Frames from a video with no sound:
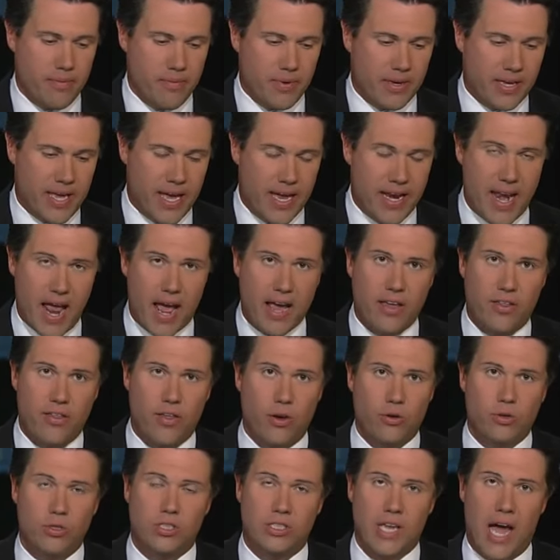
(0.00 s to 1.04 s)
Connect
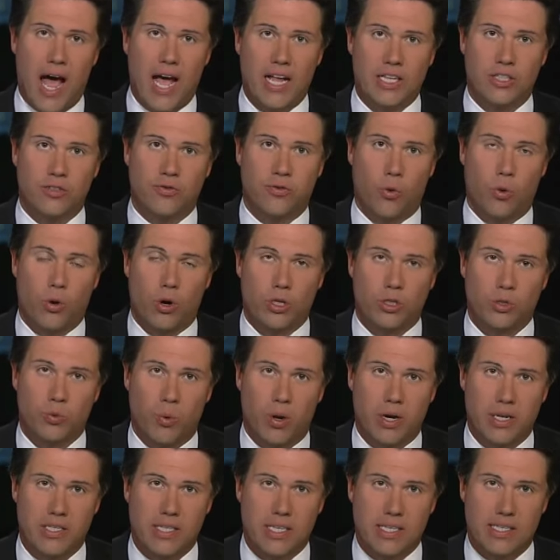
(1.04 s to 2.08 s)
those dots for us.
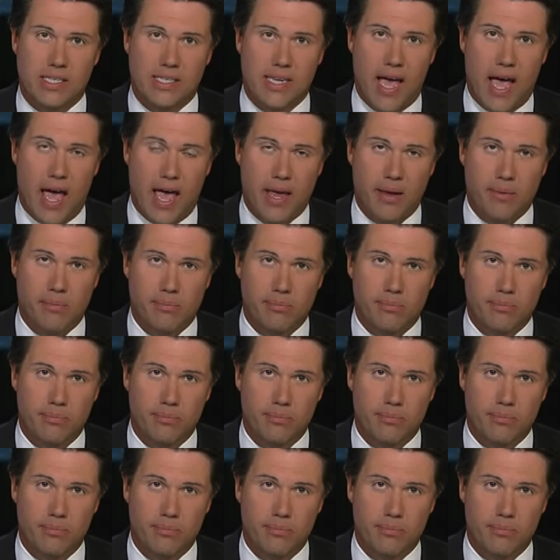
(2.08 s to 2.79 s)
What does it say?